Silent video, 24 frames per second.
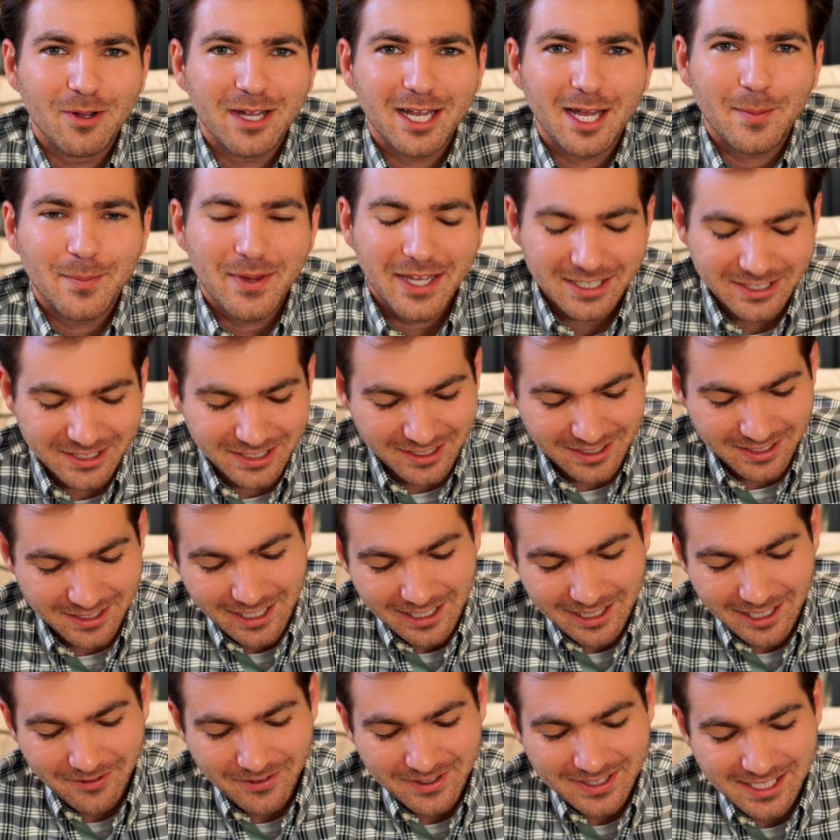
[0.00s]
we got mentioned.
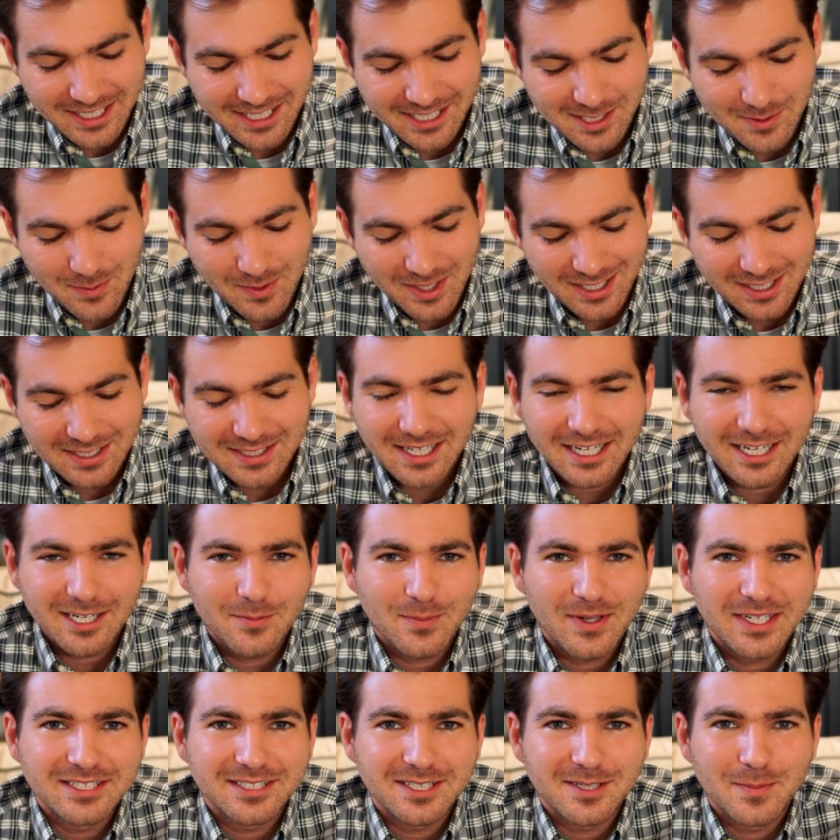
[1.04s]
And they were teasing me because I didn't
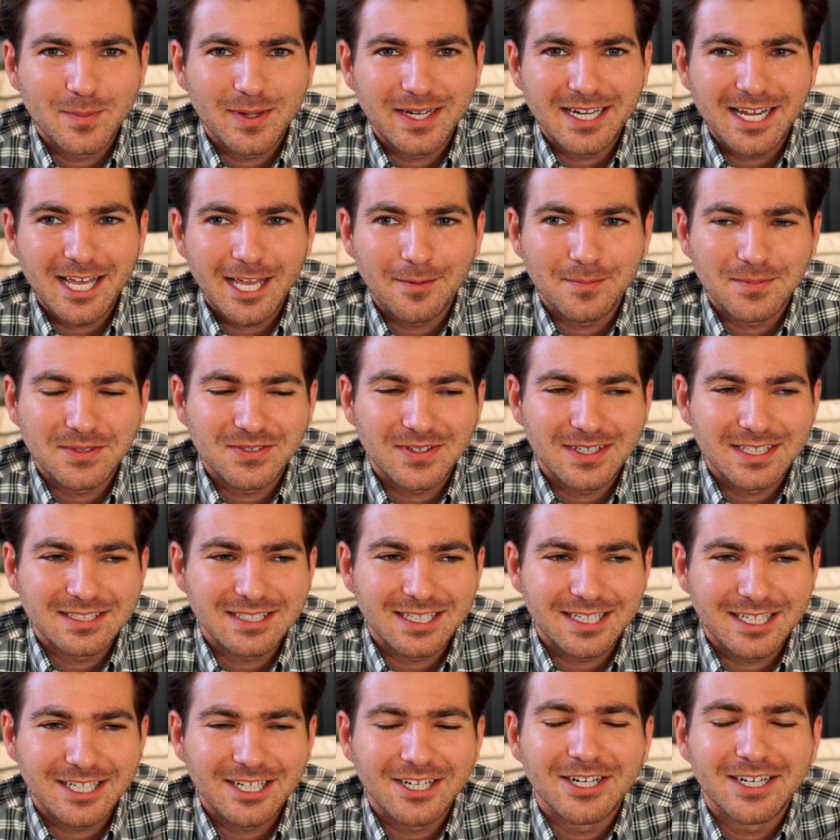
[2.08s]
mention them by name. So I was
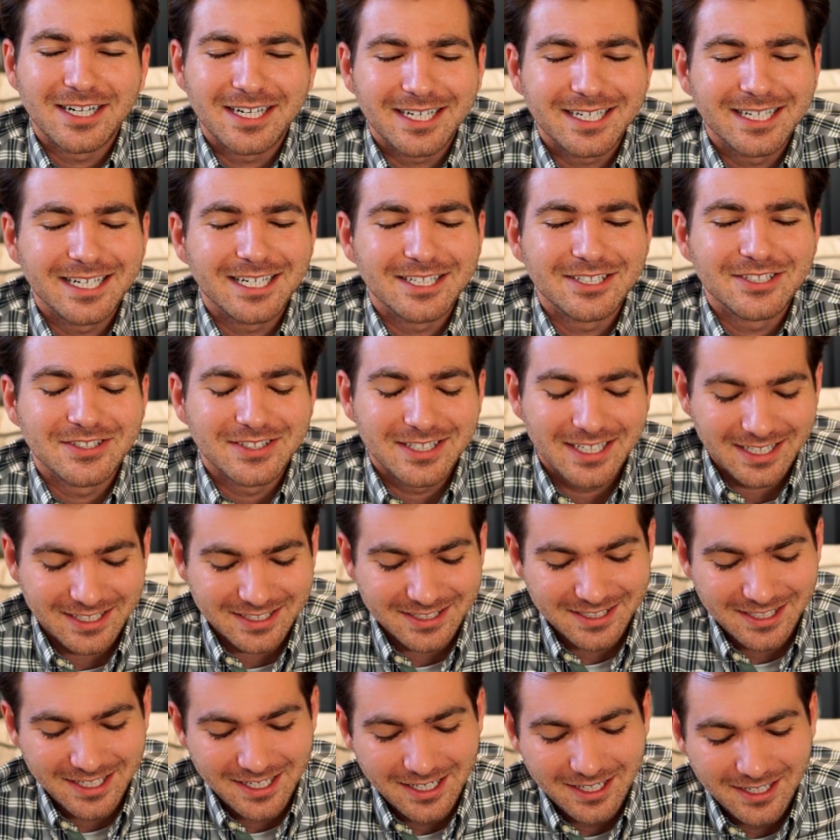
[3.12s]
like, all right, I got you
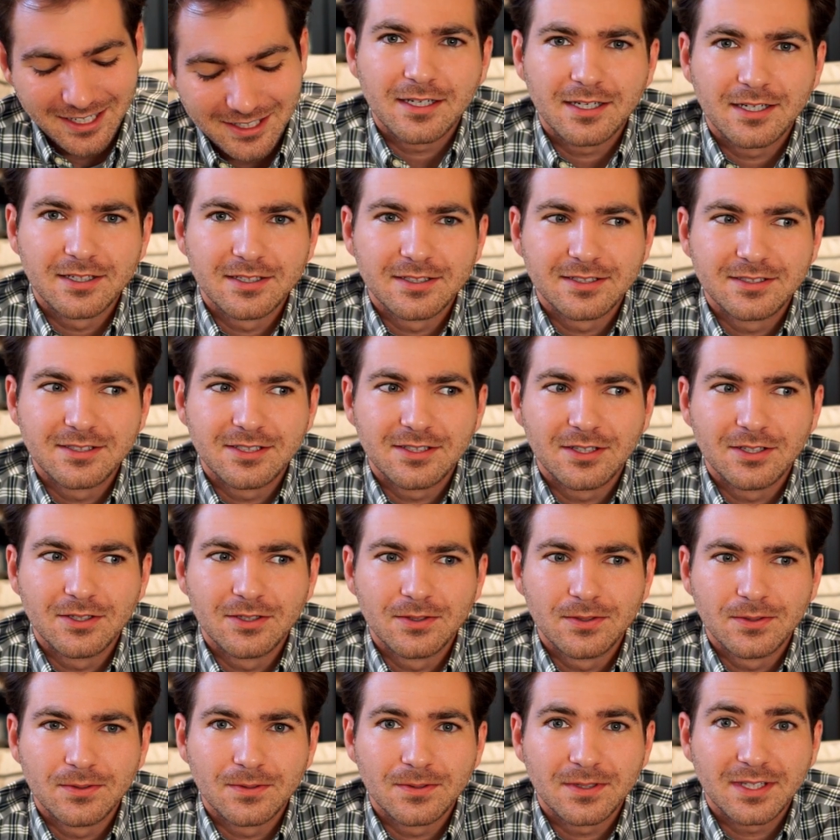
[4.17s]
guys. Here's to
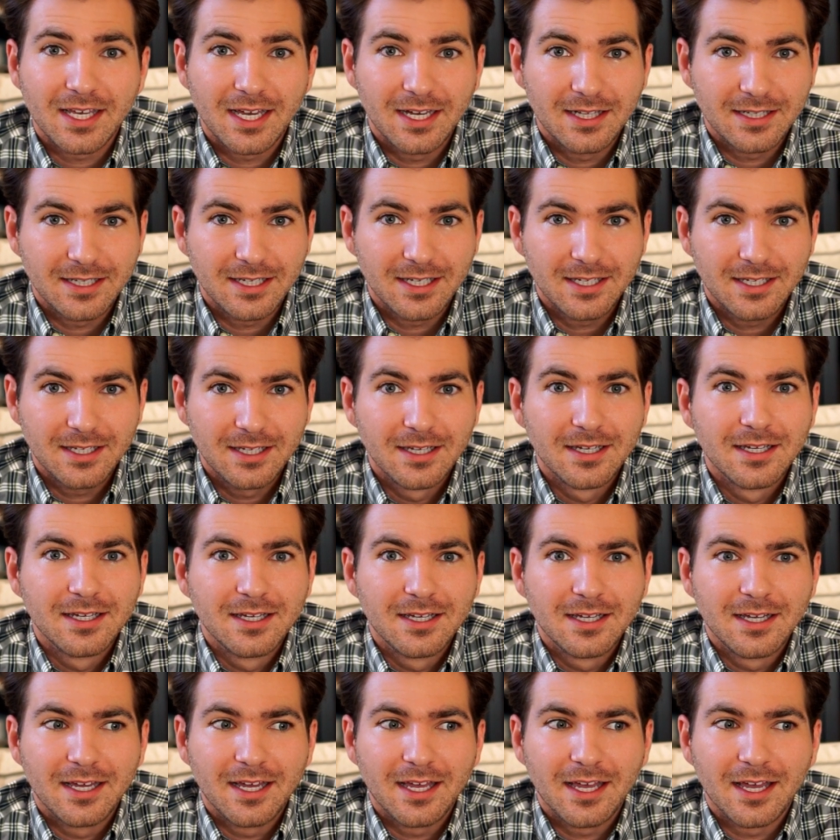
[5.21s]
you, Kelly,
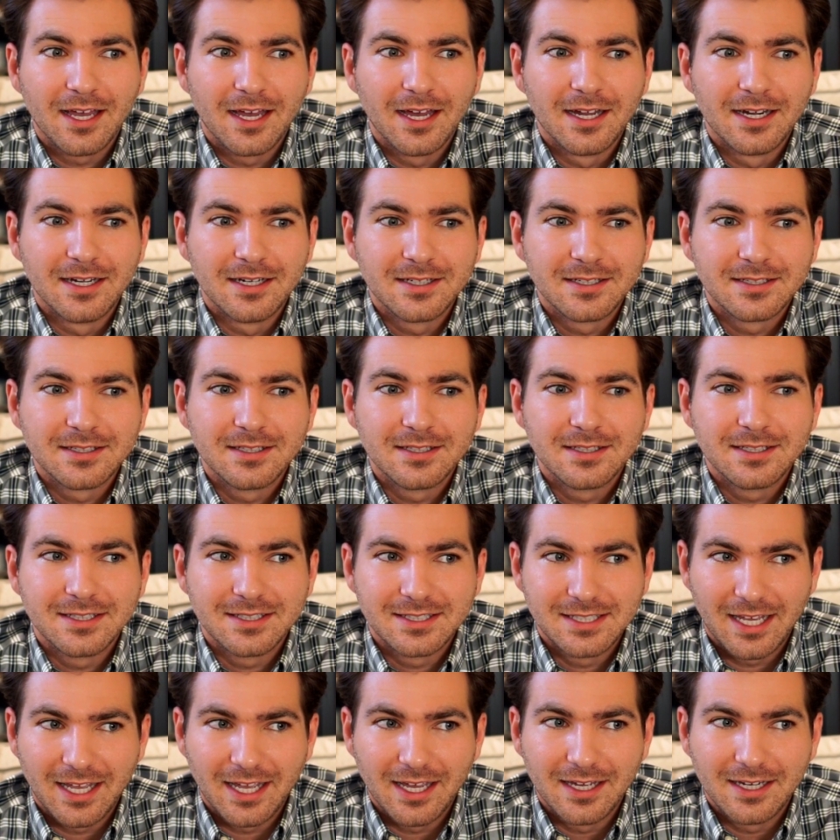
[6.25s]
and
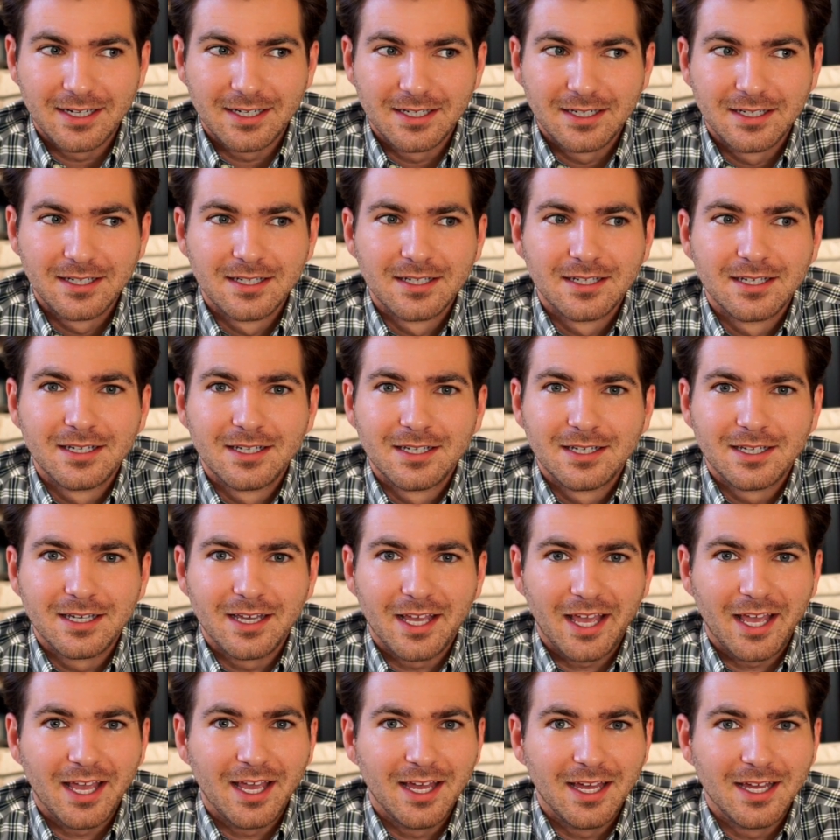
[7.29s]
Dan,
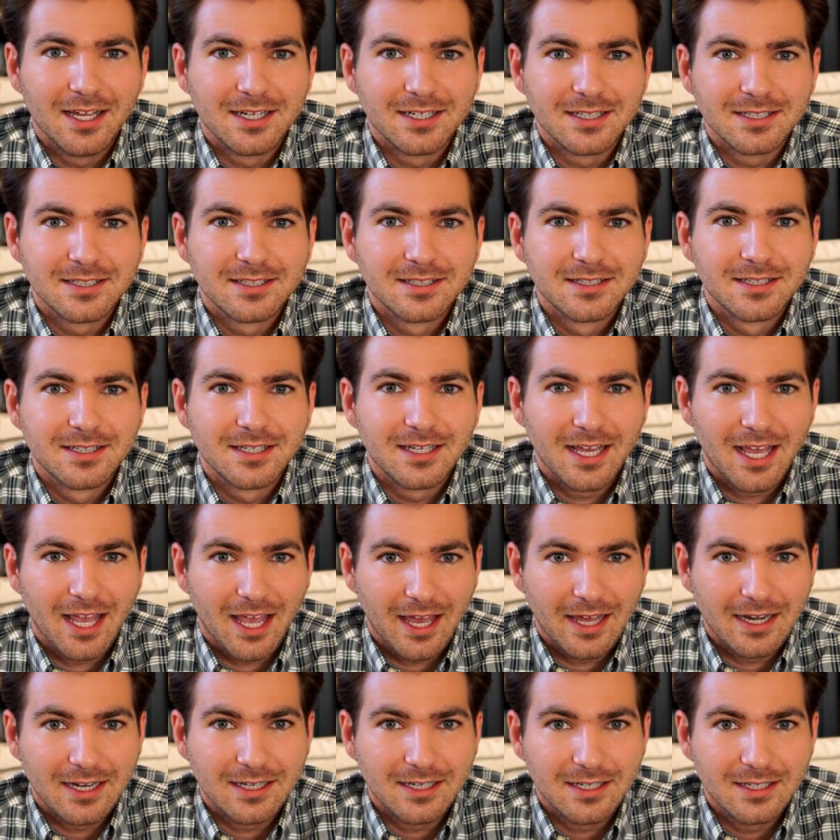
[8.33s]
and
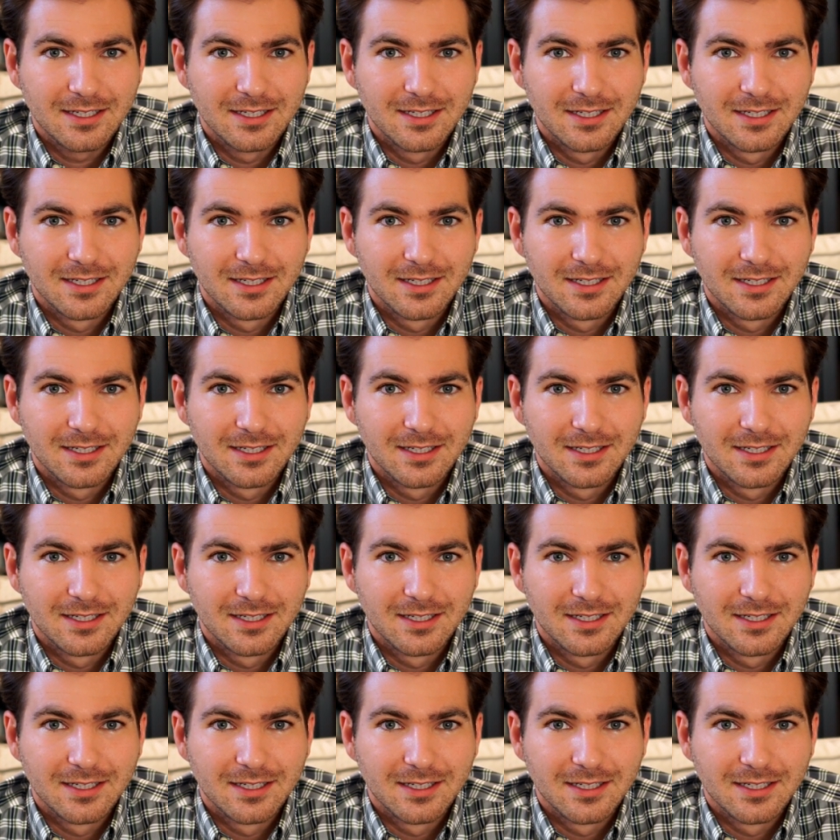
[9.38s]
Anna,